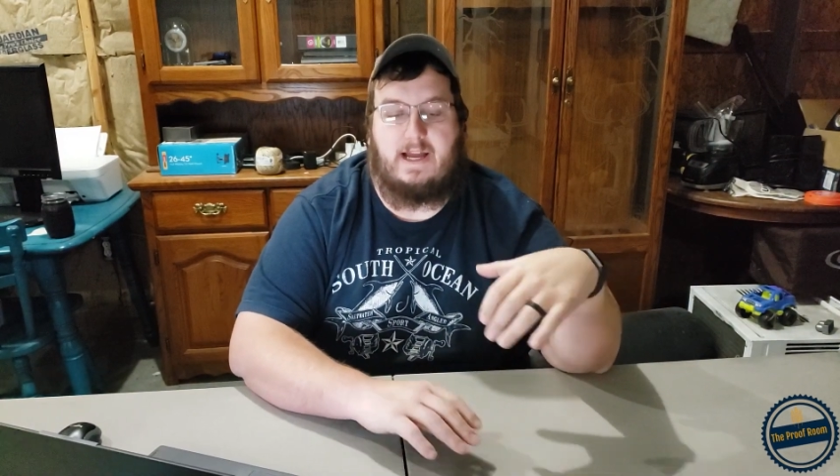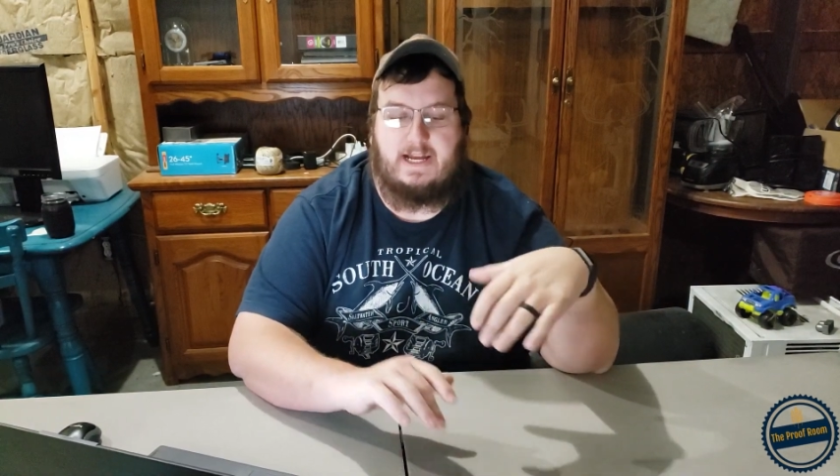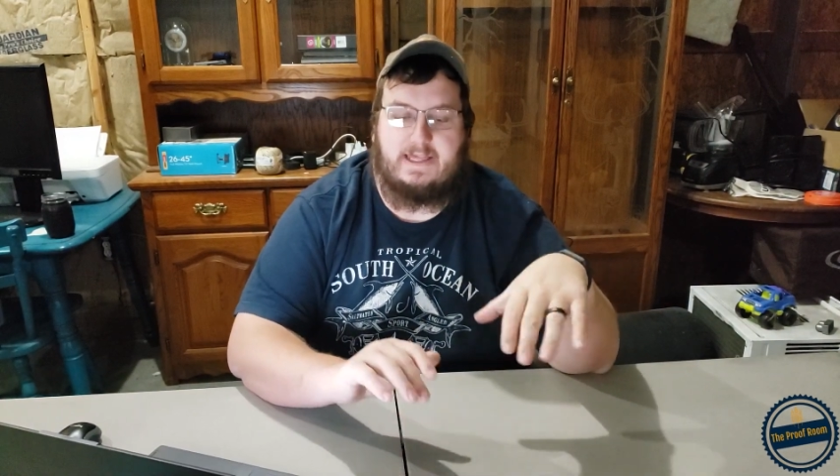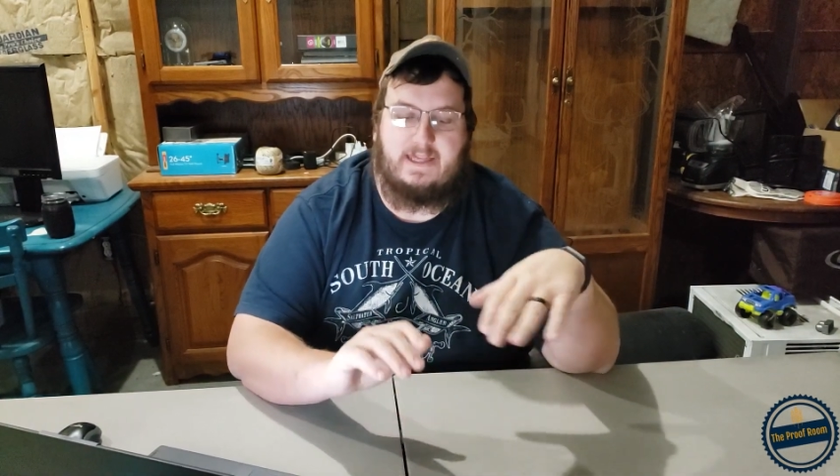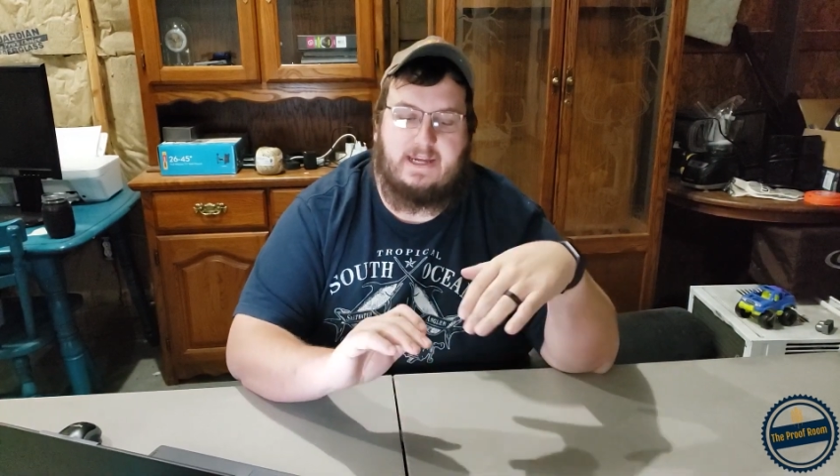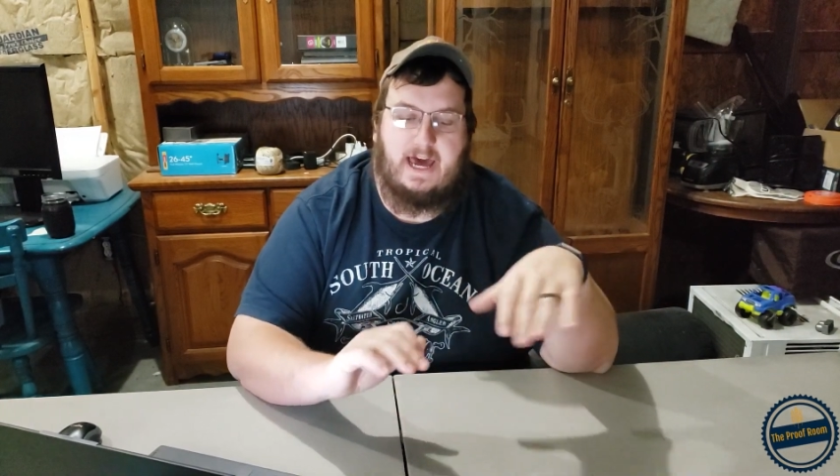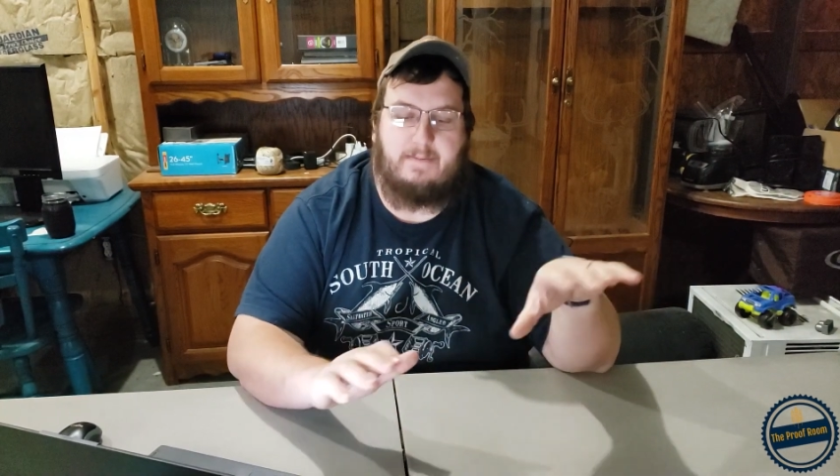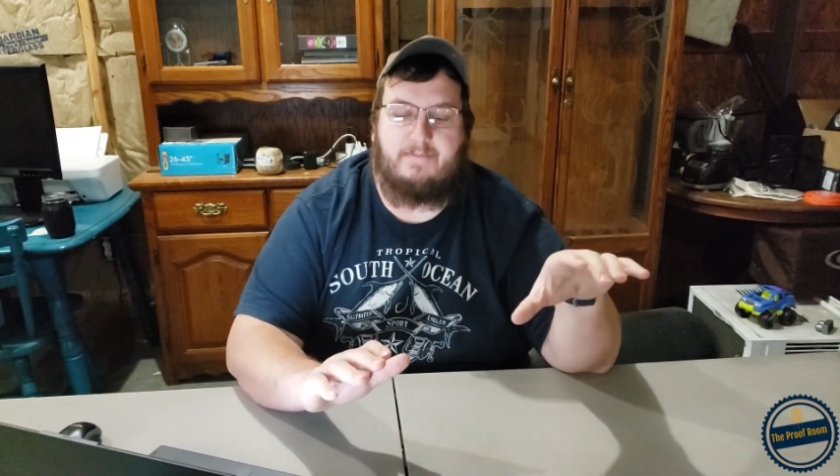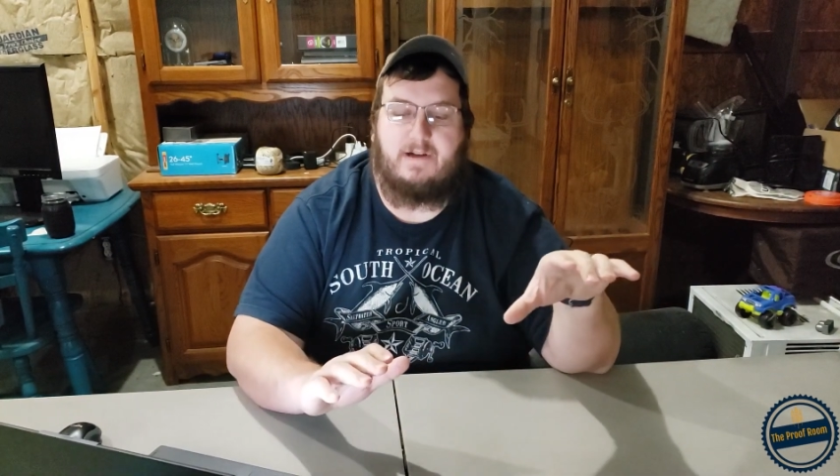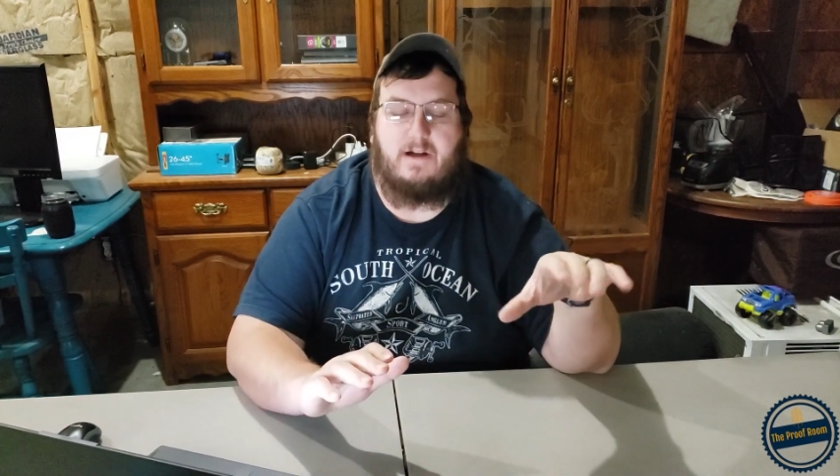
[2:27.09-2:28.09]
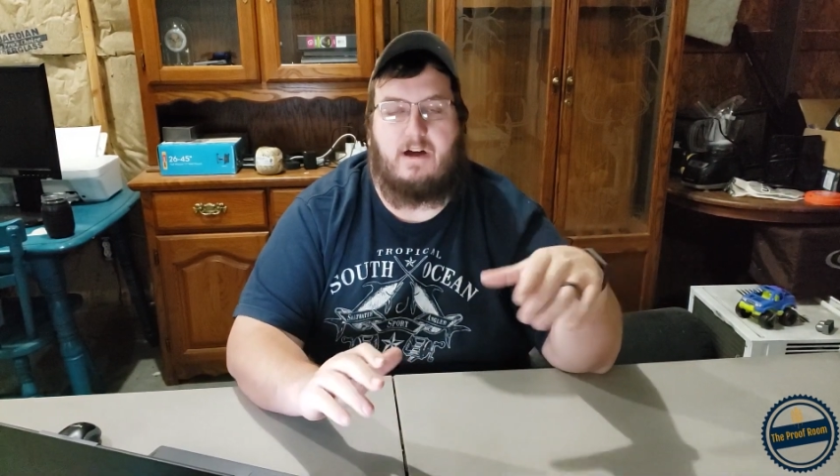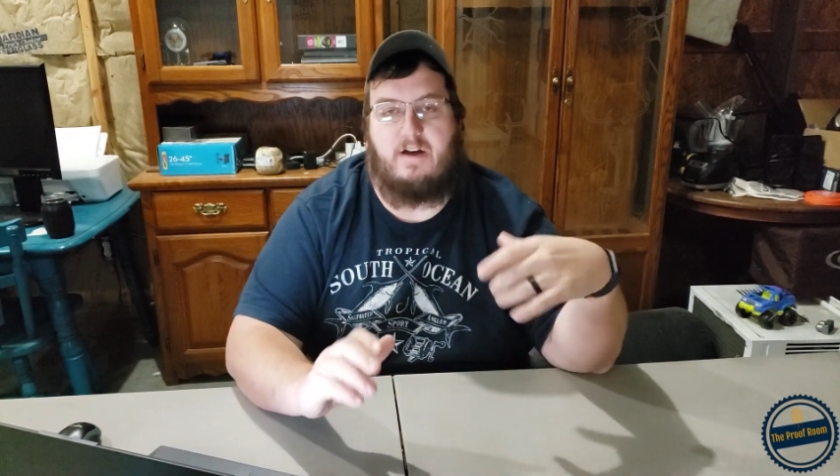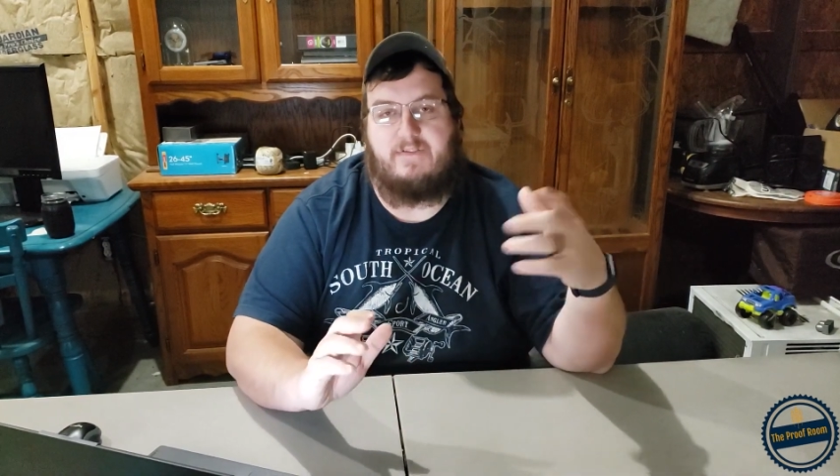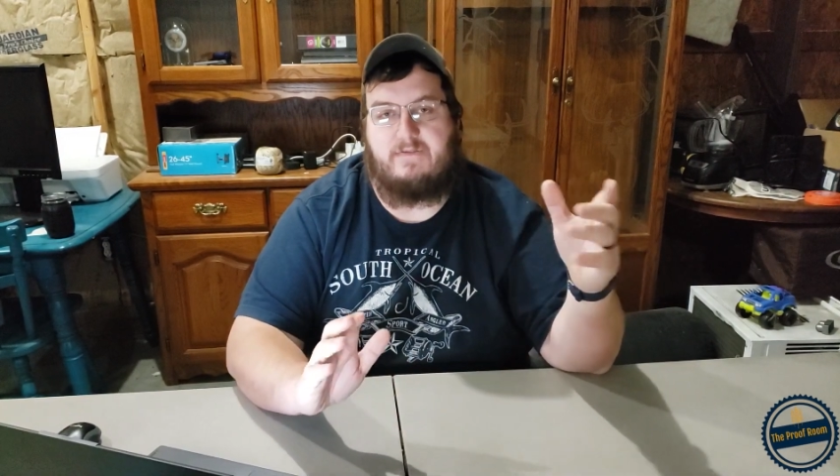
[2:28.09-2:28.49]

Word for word: I got the top cut off,